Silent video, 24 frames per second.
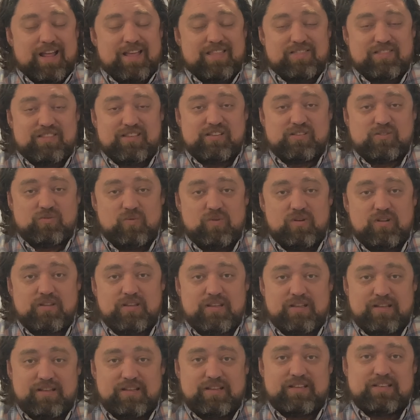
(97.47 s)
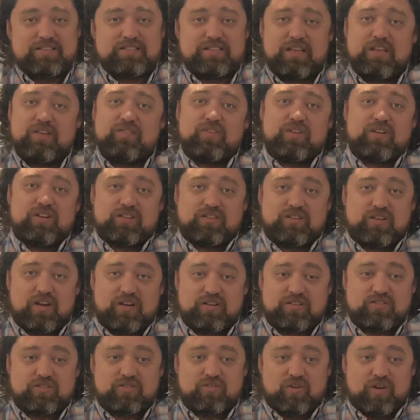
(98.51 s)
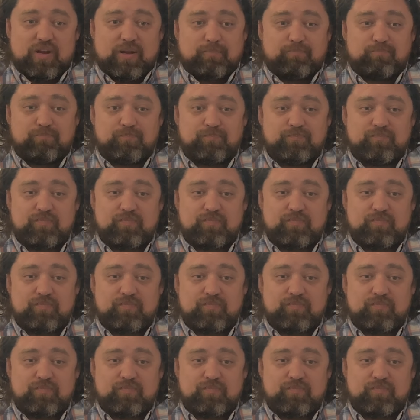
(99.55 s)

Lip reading: And this one is even a touchscreen.